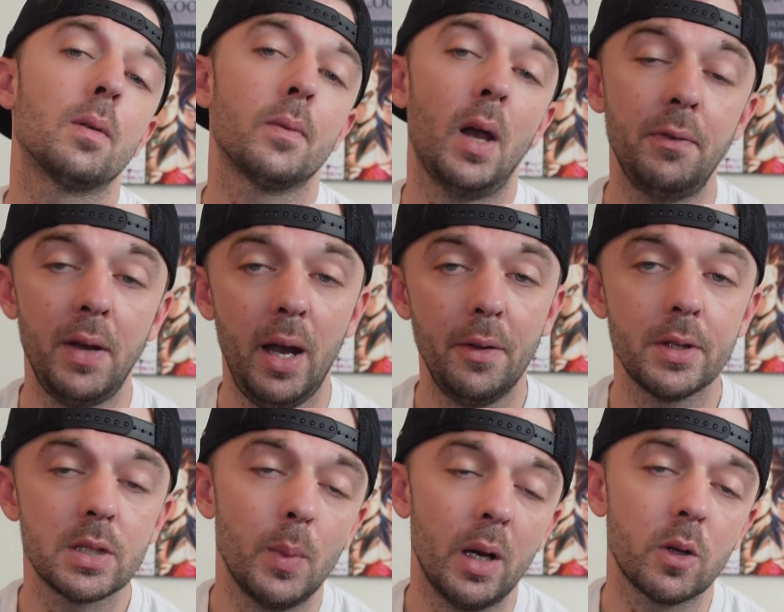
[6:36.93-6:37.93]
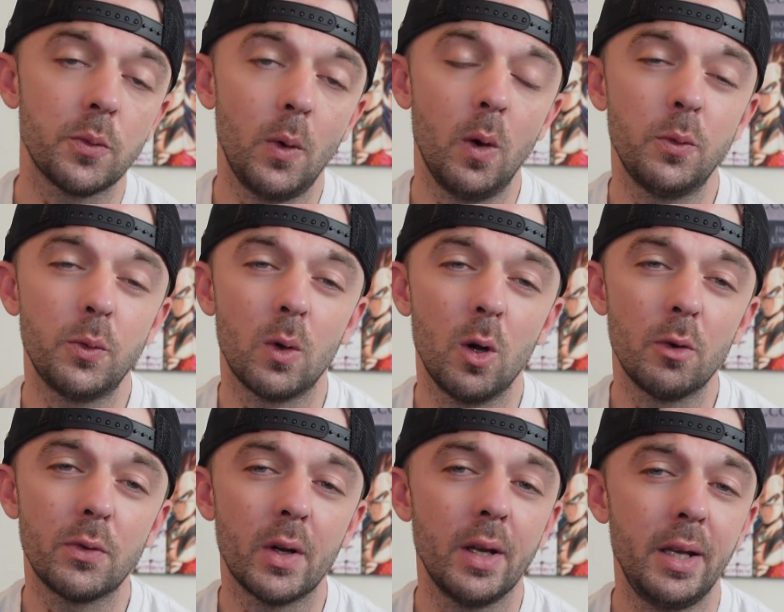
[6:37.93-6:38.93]
I've had this microphone for
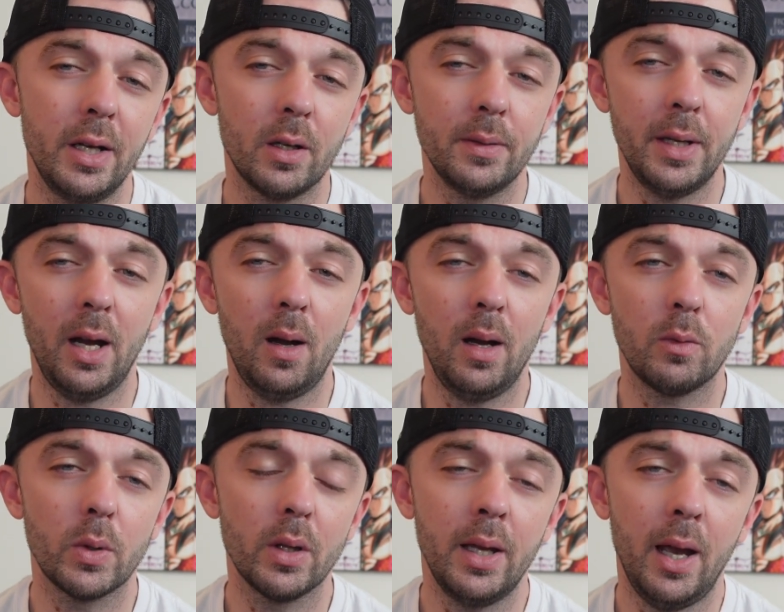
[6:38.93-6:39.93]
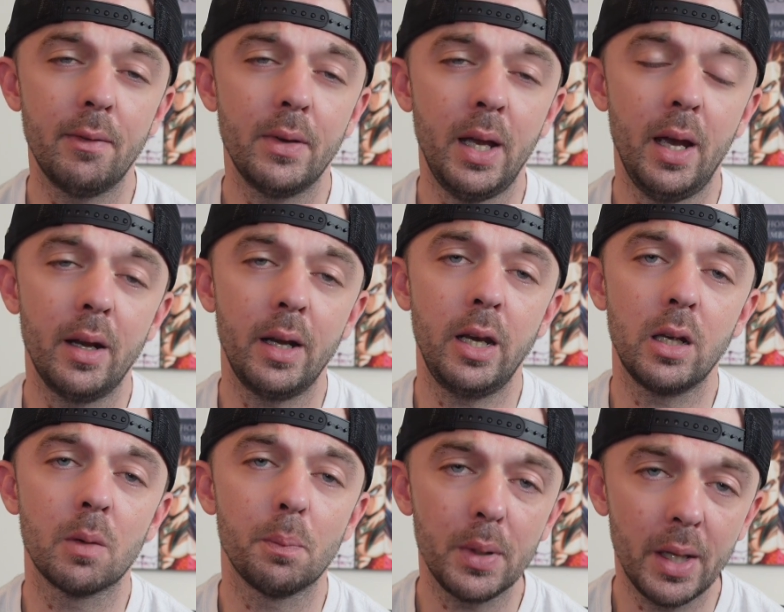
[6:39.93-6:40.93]
over a year now. I really haven't had any
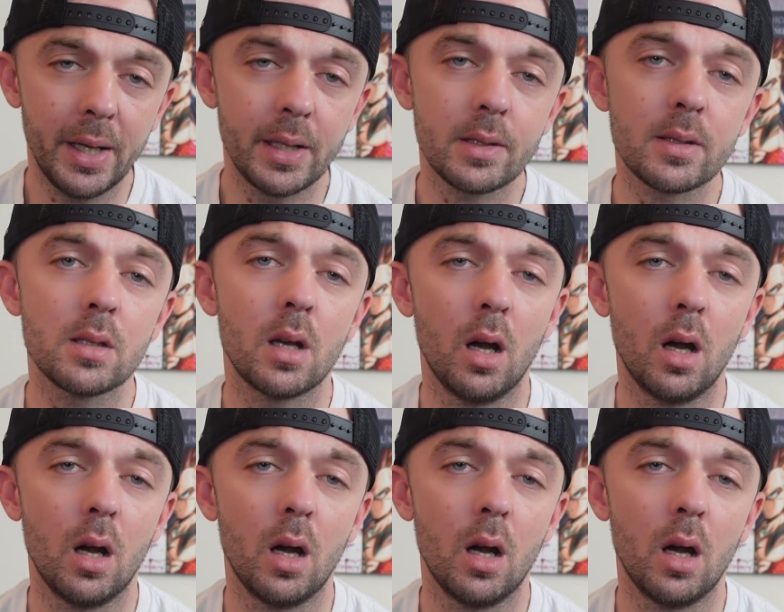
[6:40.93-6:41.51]
complaints